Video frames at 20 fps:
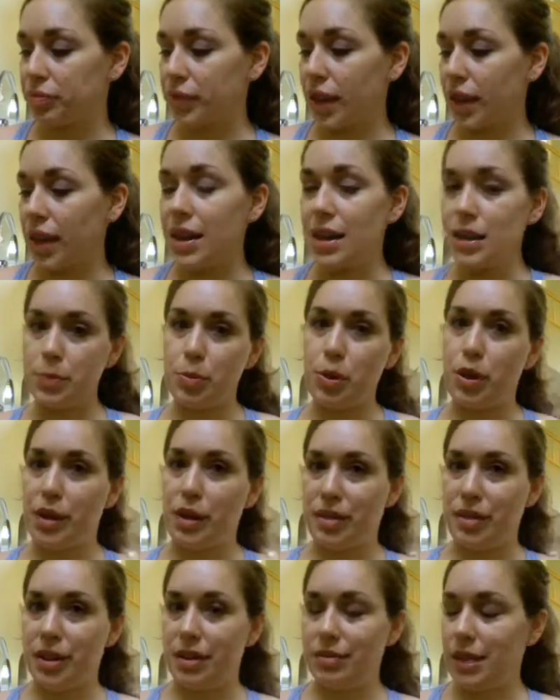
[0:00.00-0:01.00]
And it's pretty
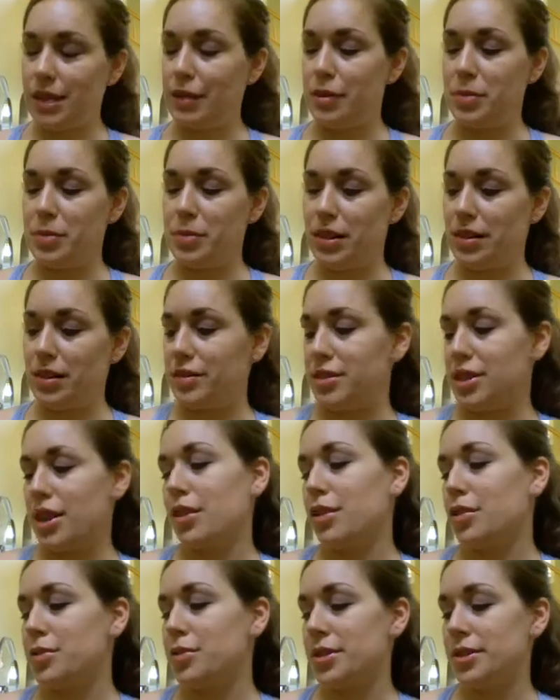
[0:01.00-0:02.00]
fun. Everybody loves
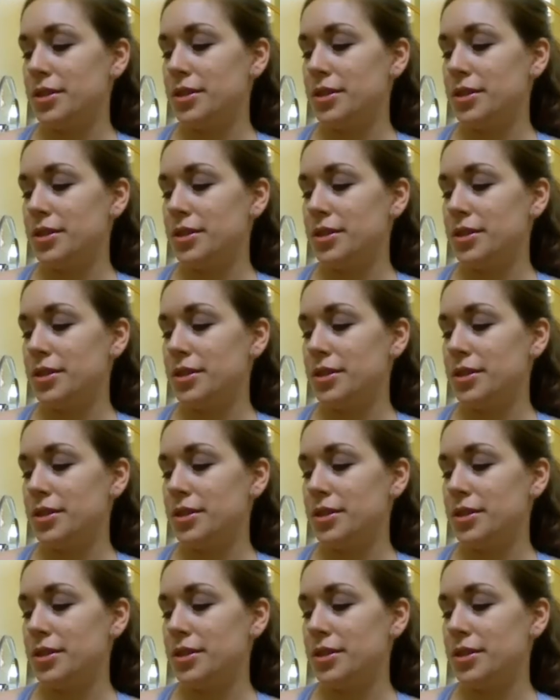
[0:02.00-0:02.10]
tacos.